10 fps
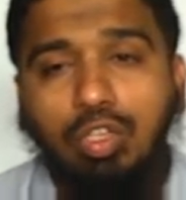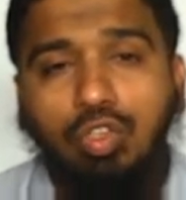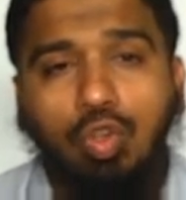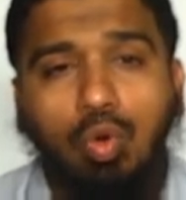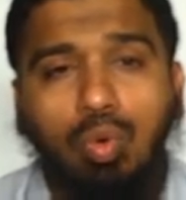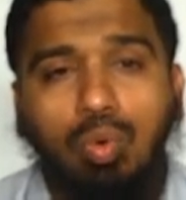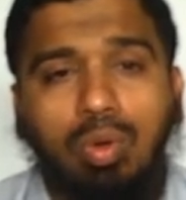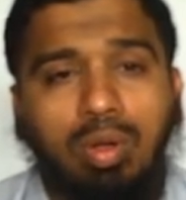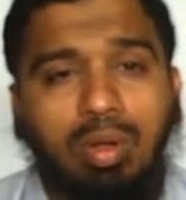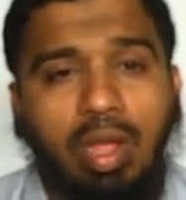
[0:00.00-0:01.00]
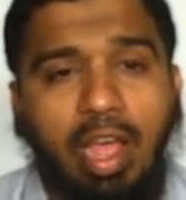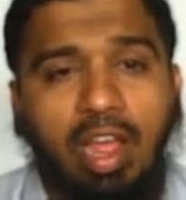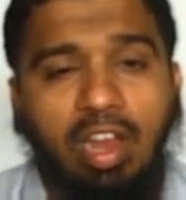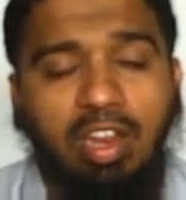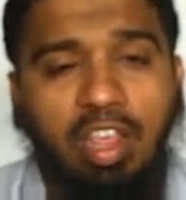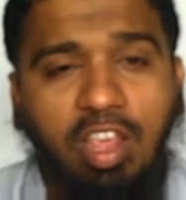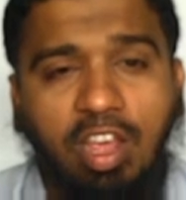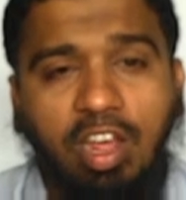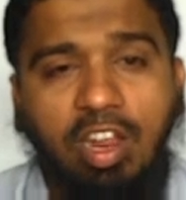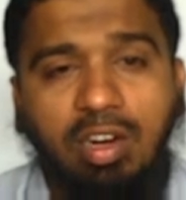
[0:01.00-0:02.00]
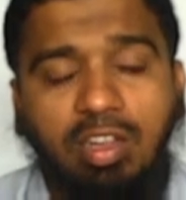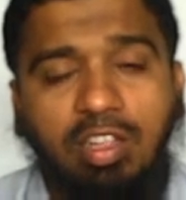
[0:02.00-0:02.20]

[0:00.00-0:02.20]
So, and here